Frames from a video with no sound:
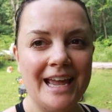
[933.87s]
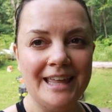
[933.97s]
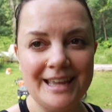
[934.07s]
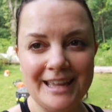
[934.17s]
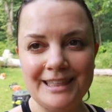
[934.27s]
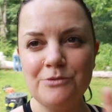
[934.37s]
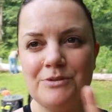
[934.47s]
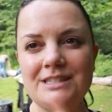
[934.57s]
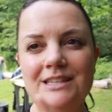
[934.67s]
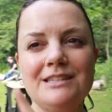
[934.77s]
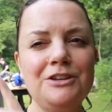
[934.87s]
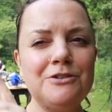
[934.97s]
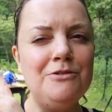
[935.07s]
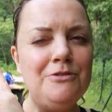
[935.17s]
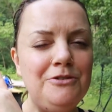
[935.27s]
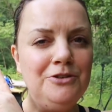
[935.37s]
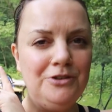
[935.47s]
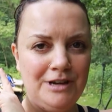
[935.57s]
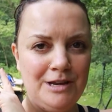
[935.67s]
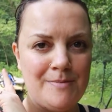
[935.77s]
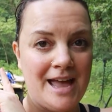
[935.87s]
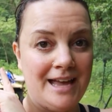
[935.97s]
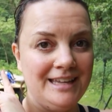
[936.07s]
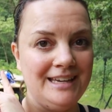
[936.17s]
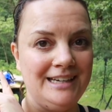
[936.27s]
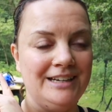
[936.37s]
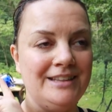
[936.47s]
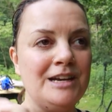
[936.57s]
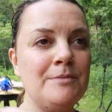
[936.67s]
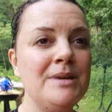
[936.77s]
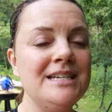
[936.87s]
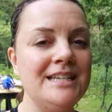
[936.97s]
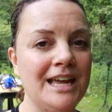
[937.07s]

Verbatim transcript: And then there was this huge tree back here that had been